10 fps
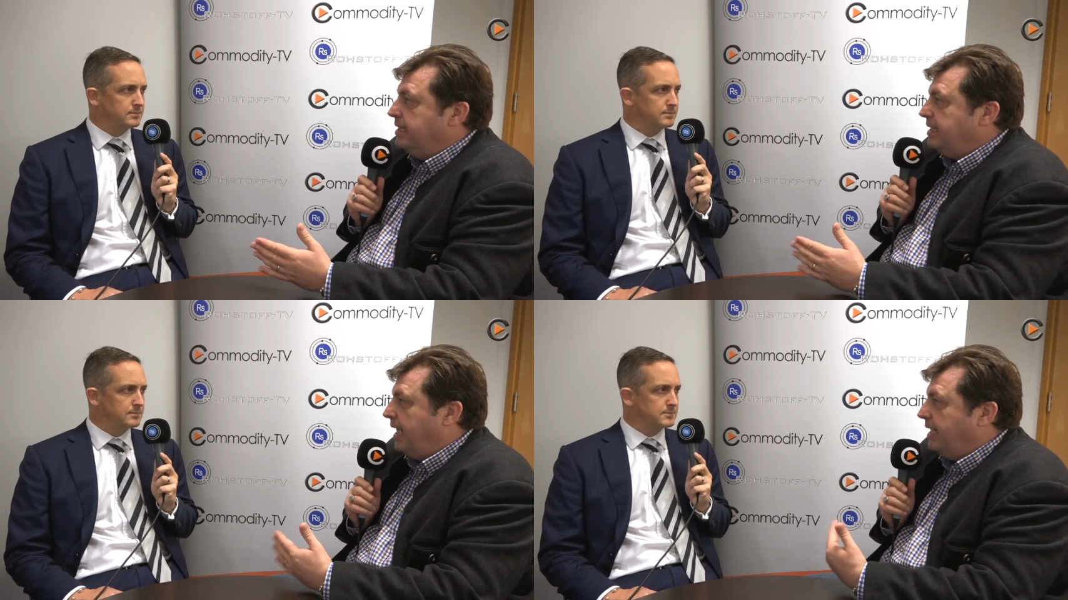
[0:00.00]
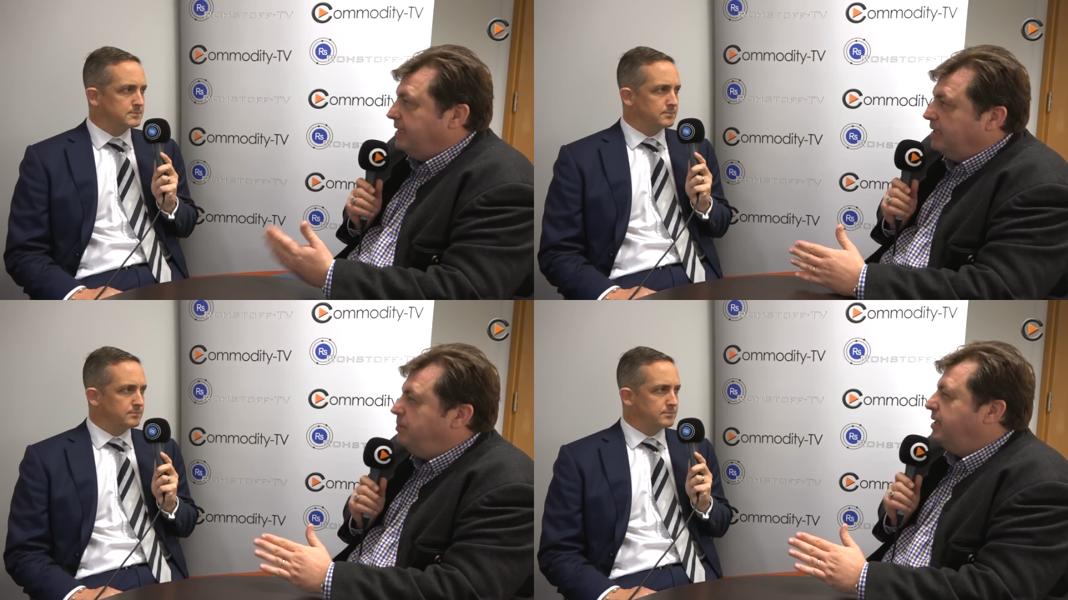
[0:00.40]
Speaker 1: yeah had a little
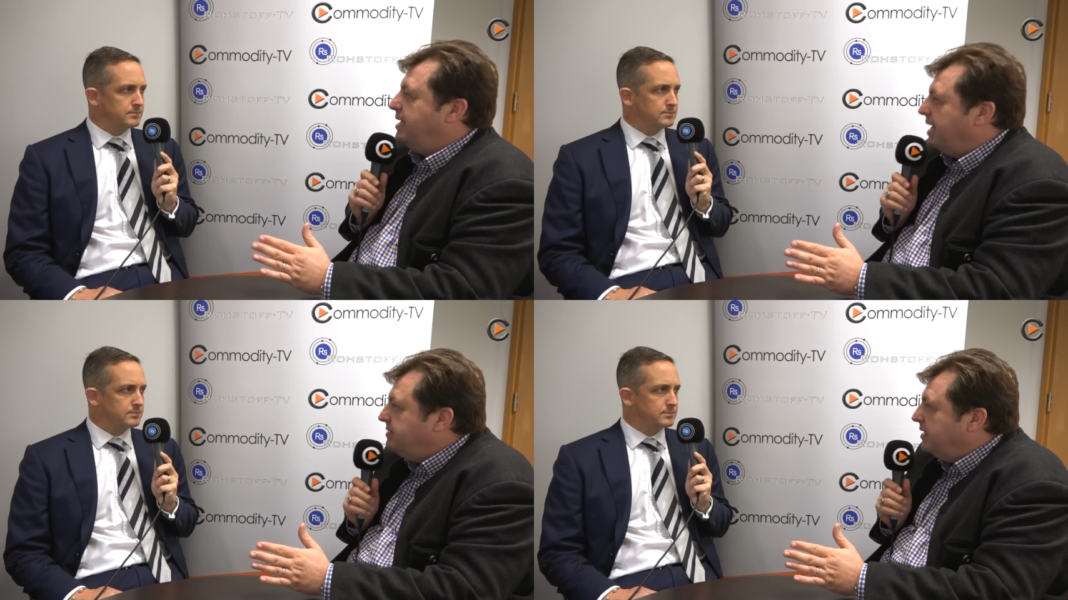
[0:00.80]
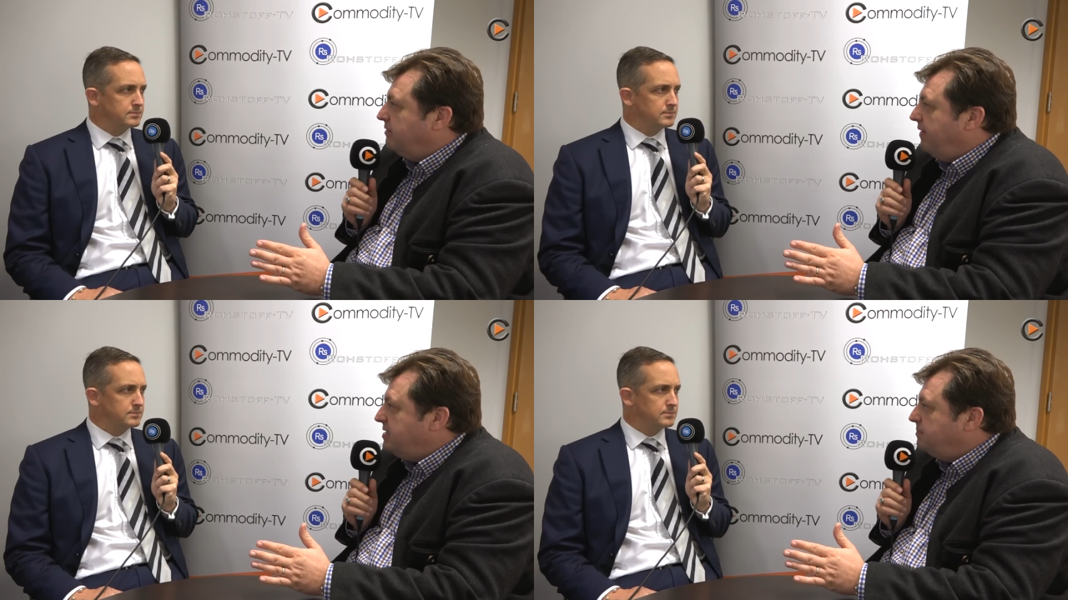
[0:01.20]
bit less
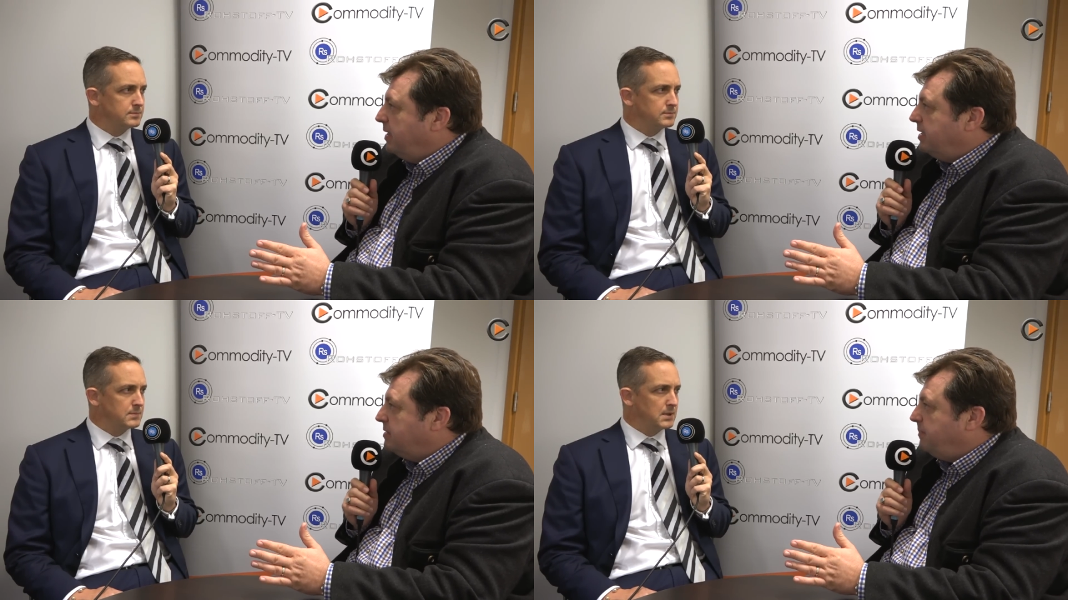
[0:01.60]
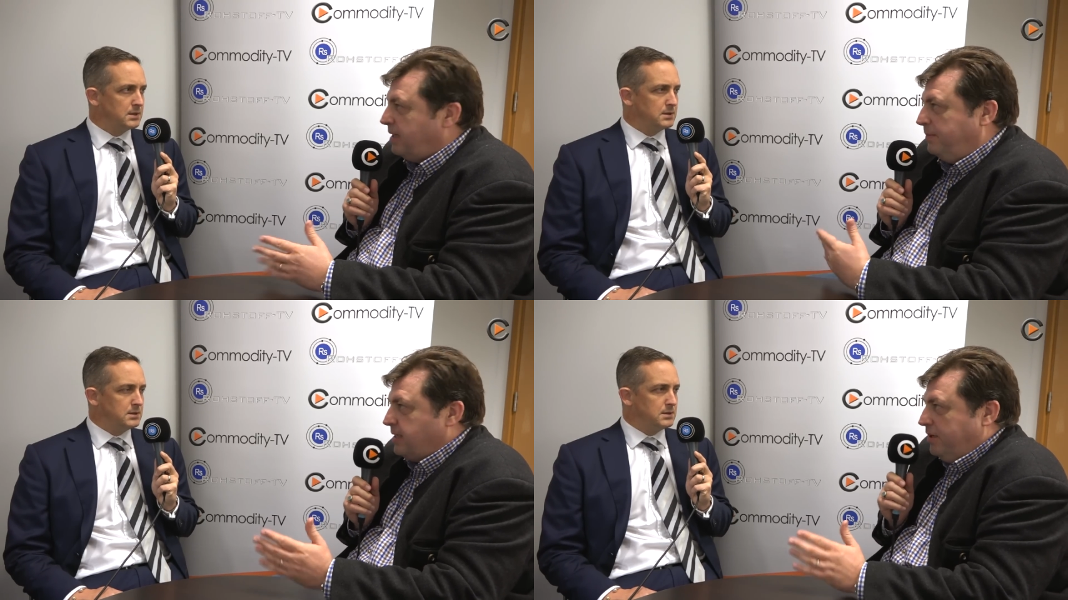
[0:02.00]
investments, but I
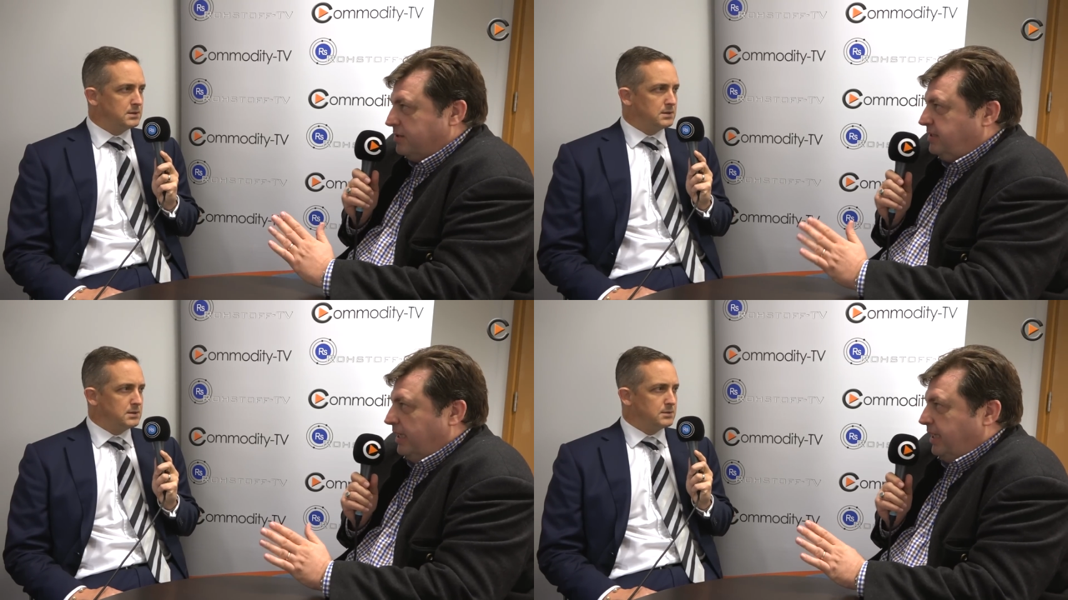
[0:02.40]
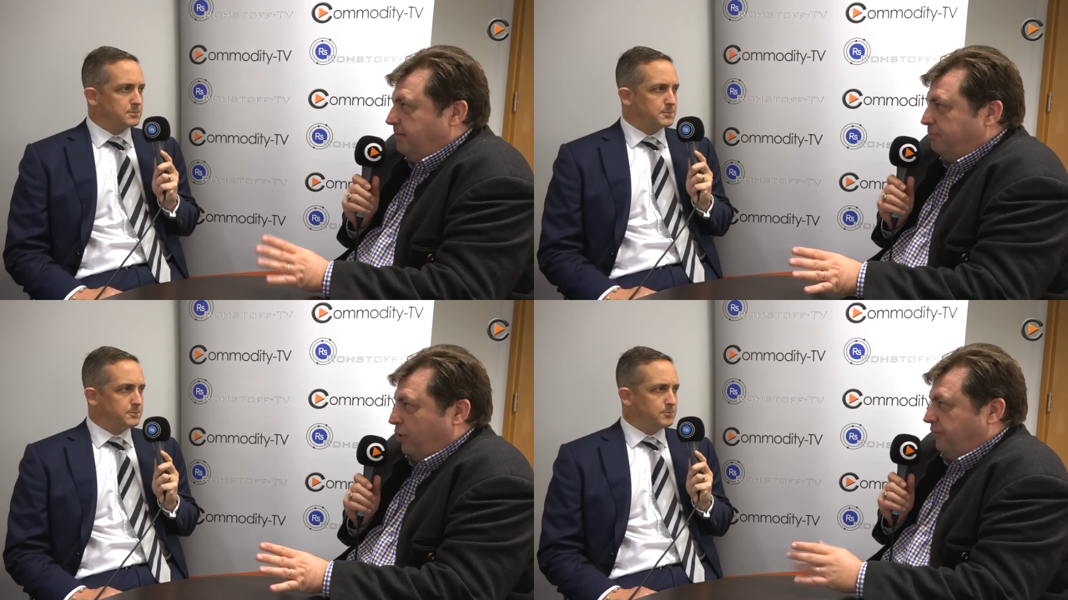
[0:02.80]
mean, you're still in
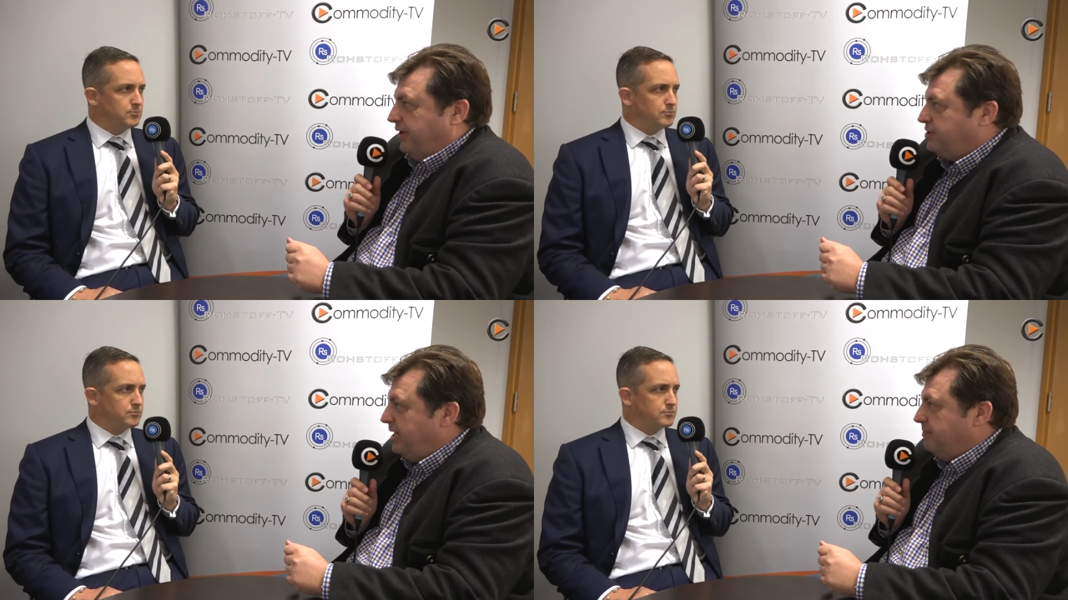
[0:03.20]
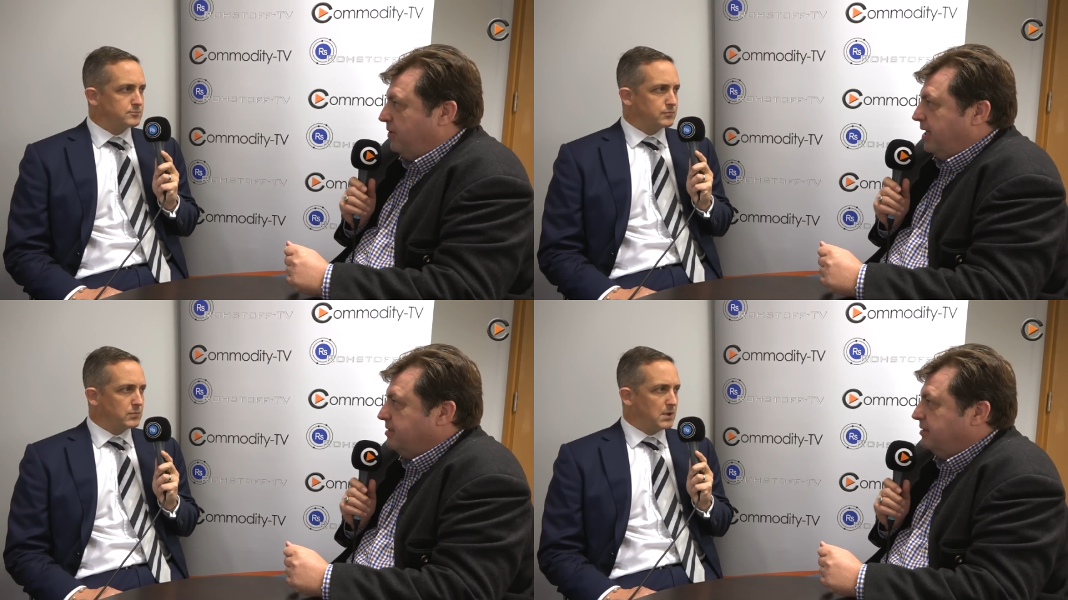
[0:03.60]
perfect shape,
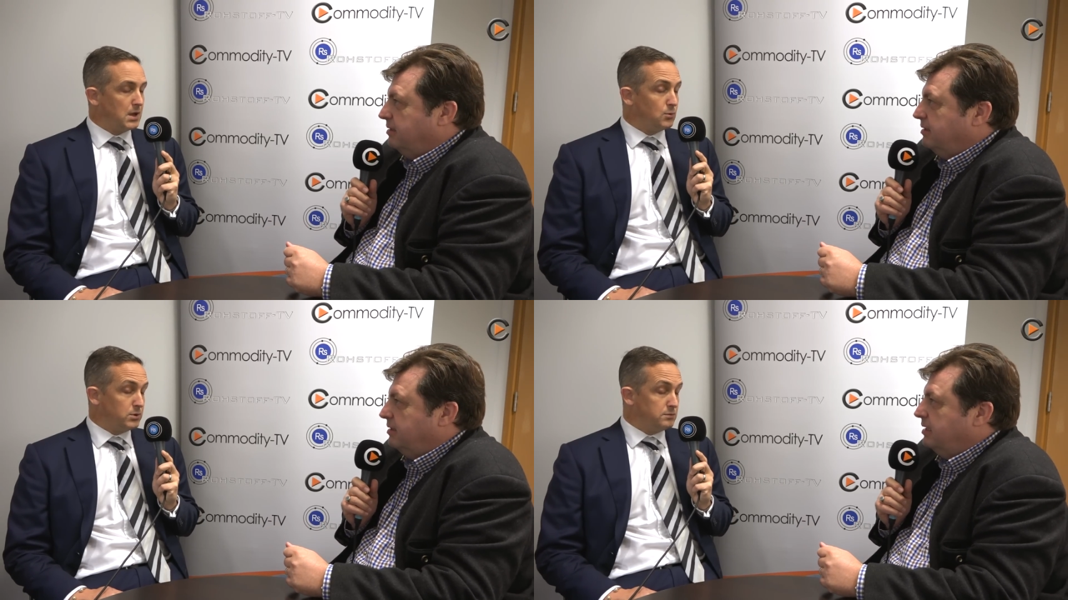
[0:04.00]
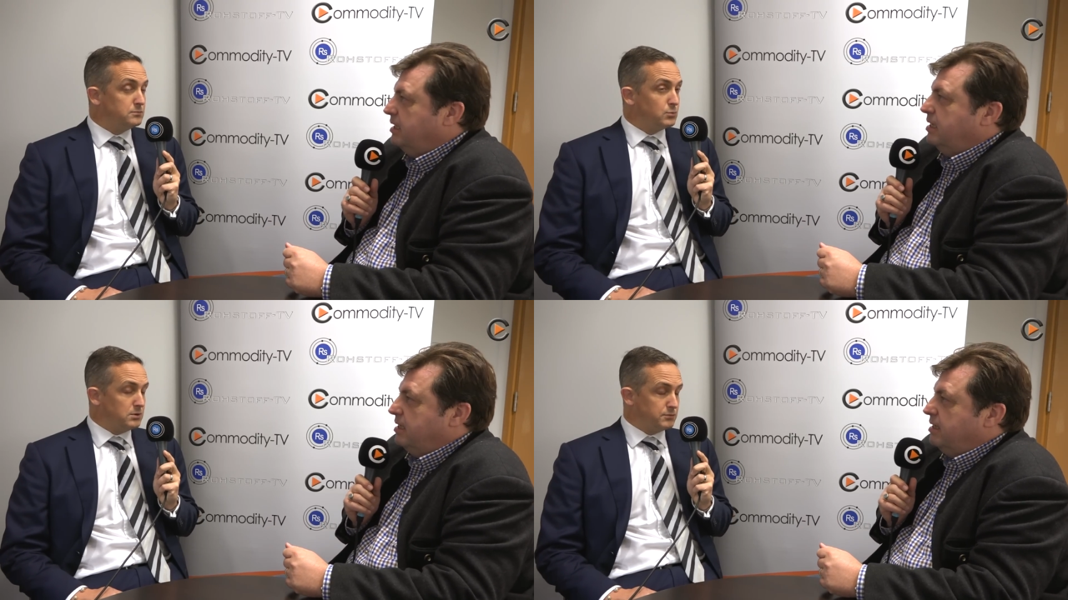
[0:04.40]
right?
Speaker 2: Uh, we're, in,
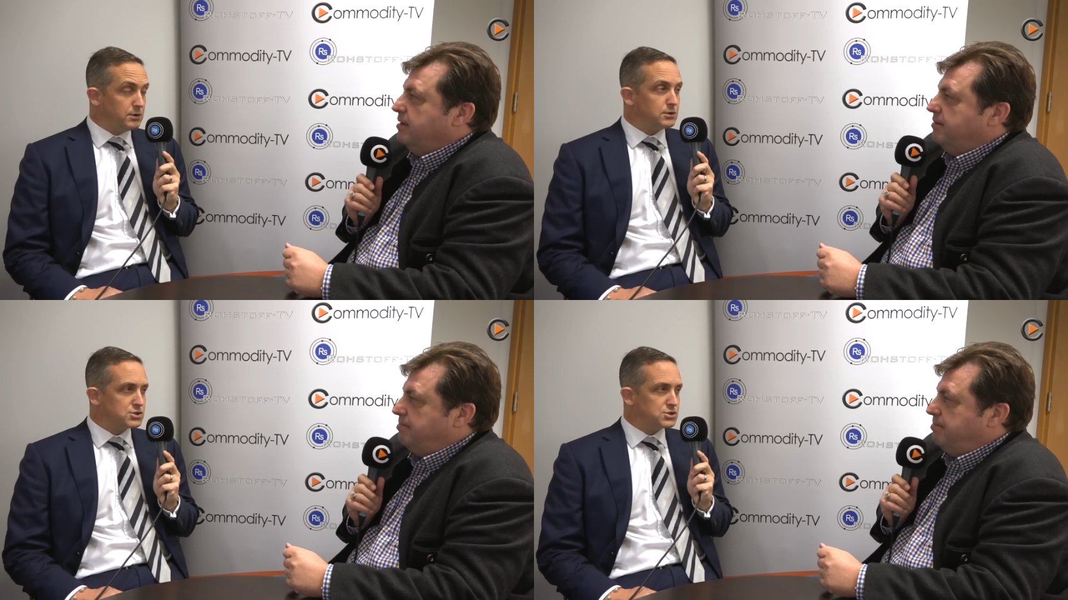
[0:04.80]
we're in very good